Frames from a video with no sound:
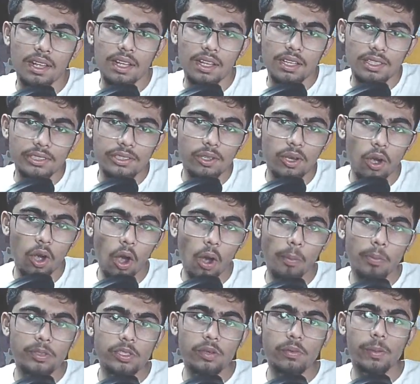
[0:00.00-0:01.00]
So
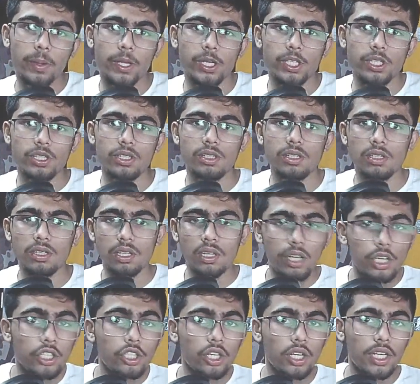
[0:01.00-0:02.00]
observation,
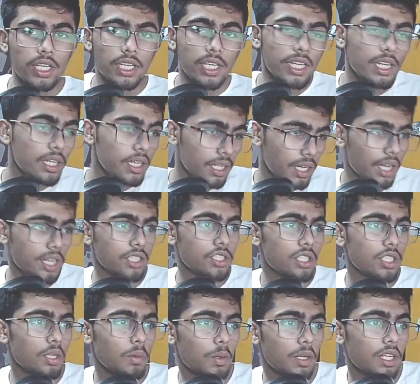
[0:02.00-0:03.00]
literally, let's
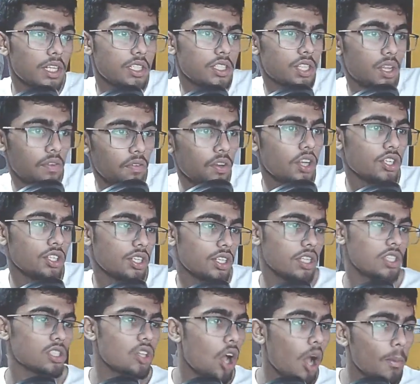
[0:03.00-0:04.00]
see what its definition
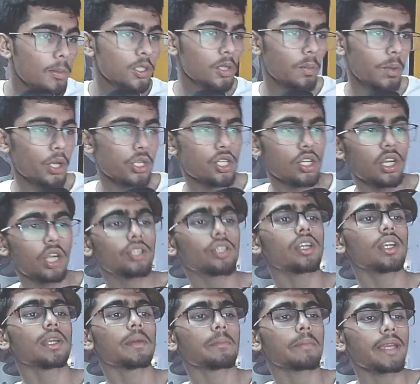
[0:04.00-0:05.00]
is. Observation
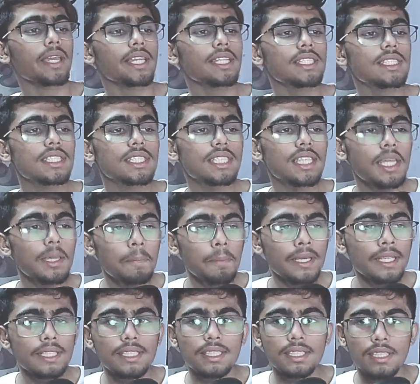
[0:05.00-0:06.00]
literally means keeping
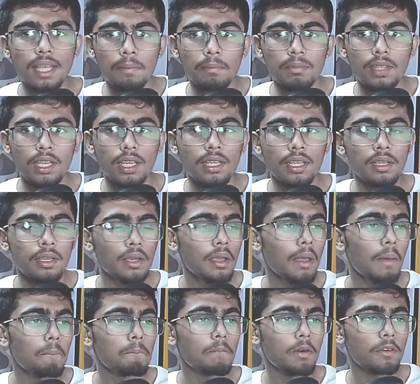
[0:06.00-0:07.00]
something
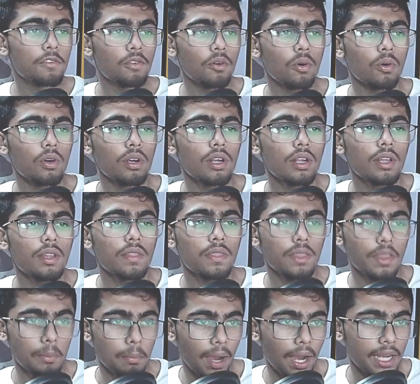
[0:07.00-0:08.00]
before
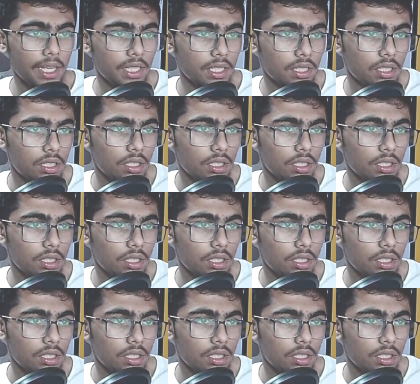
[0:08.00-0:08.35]
the mind,